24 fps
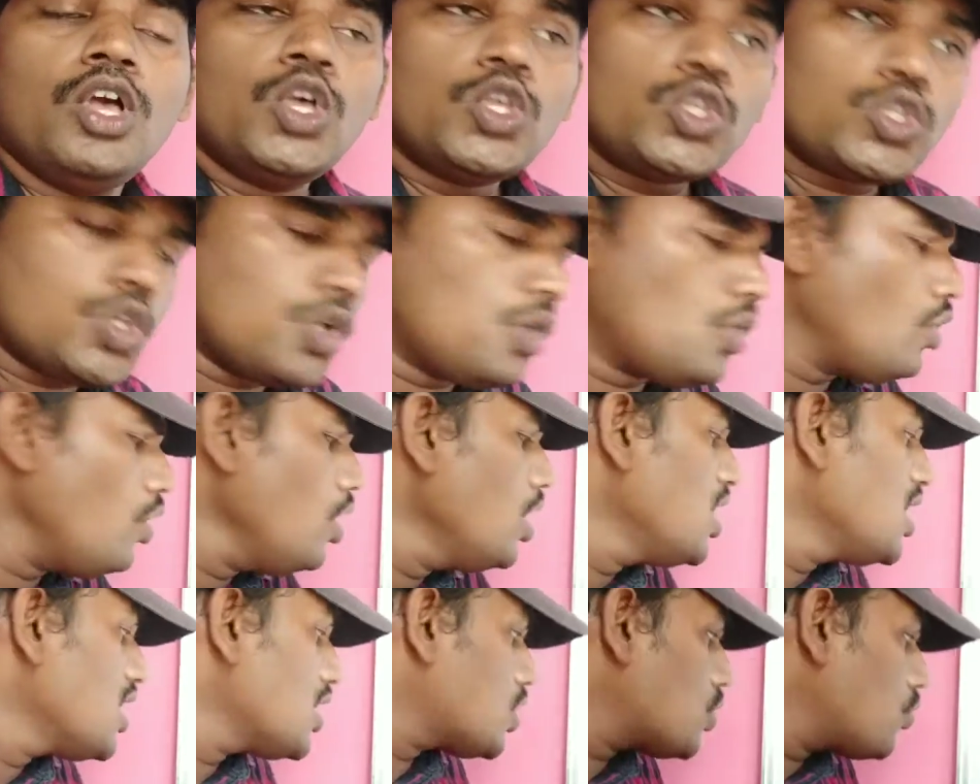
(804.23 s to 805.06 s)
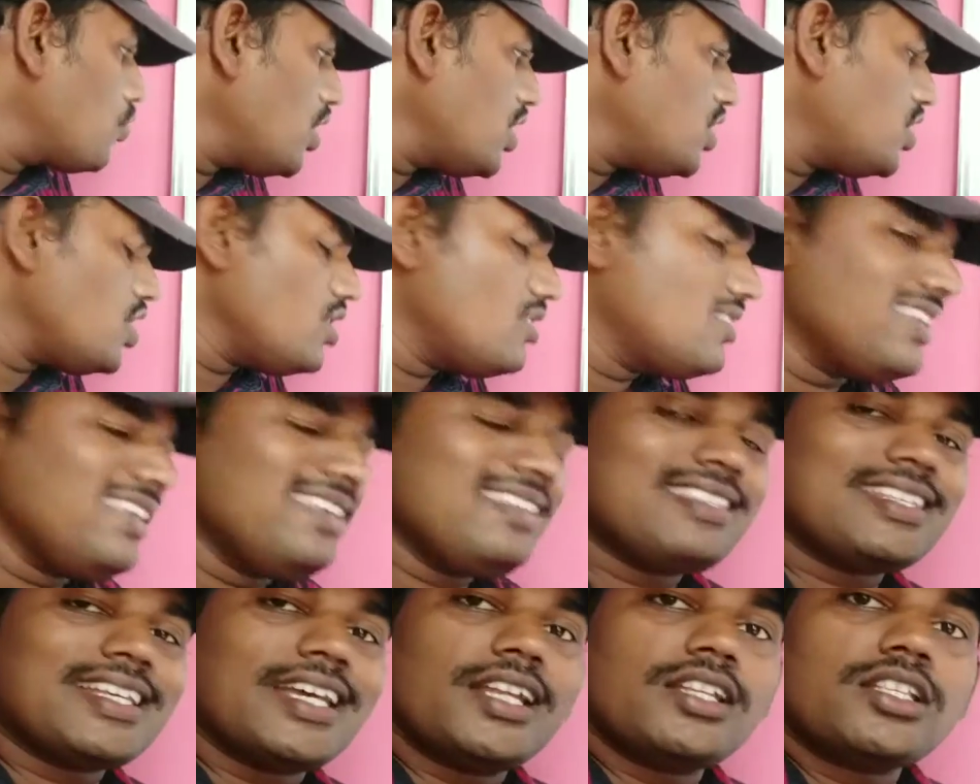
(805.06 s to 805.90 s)
So, Swiss
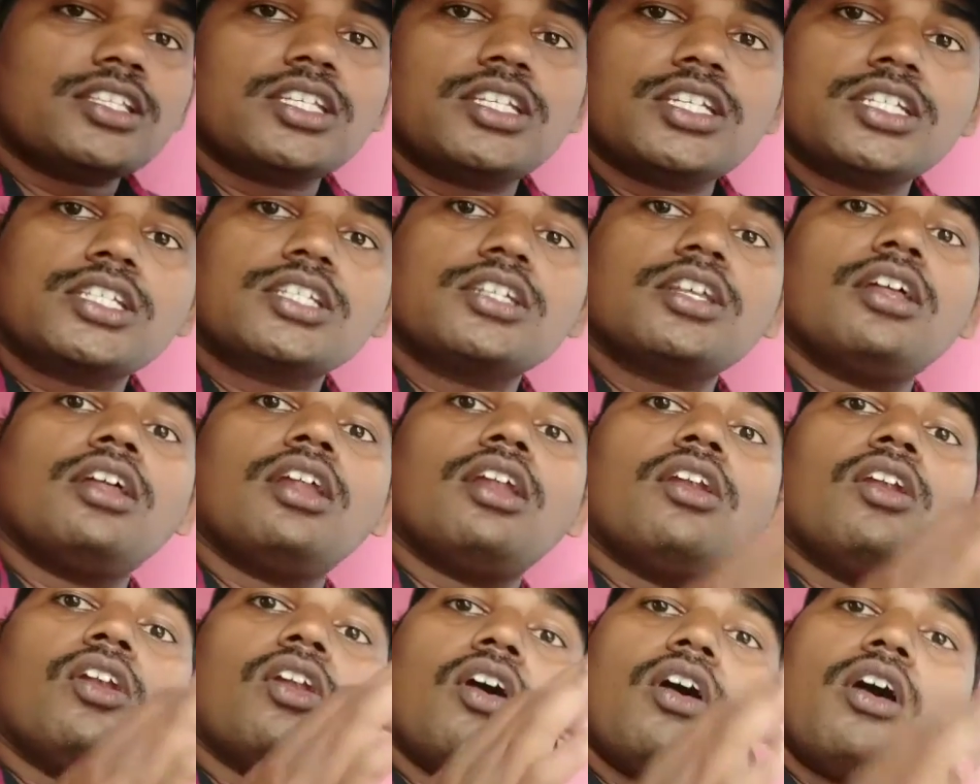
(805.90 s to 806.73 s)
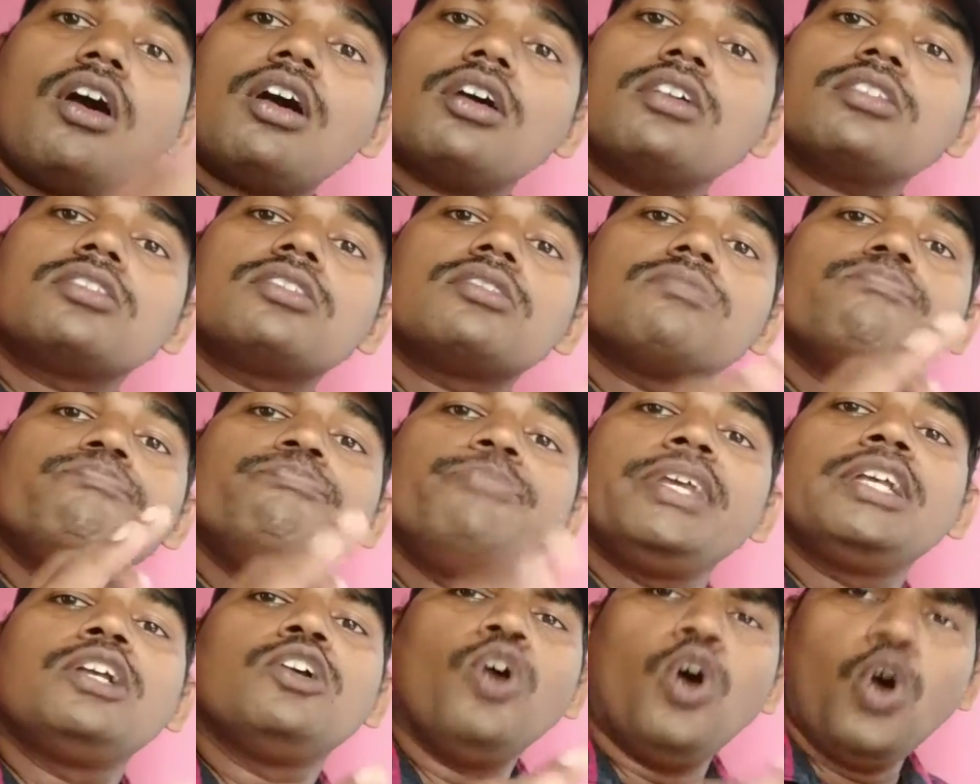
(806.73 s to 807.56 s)
cheese consists of large,
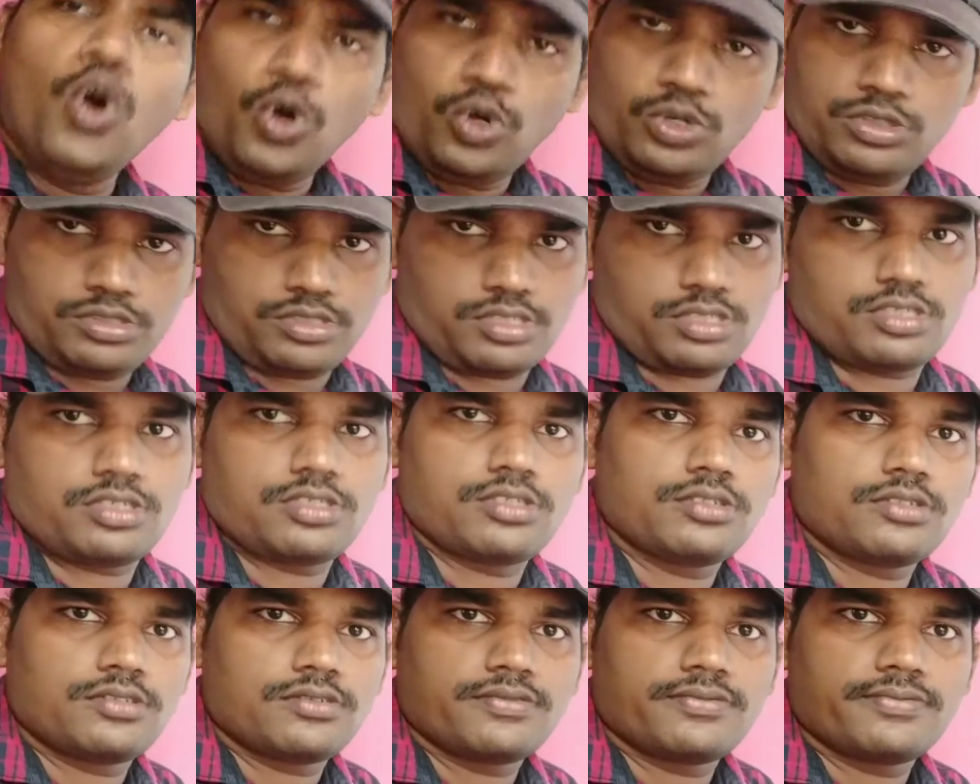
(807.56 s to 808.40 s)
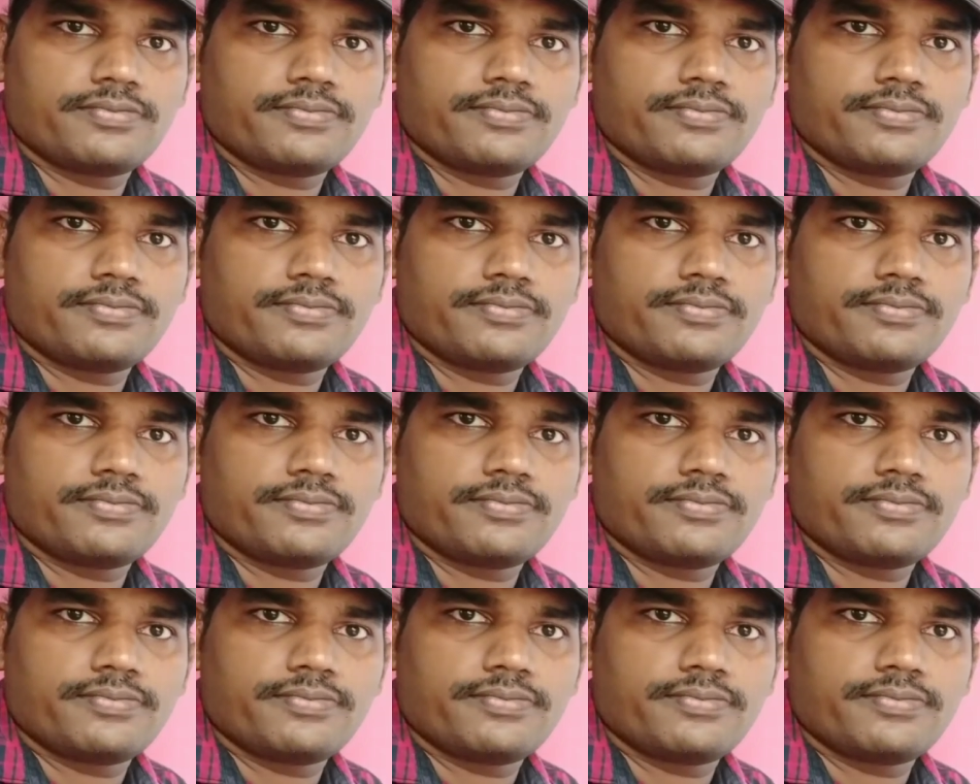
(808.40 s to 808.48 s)
big holes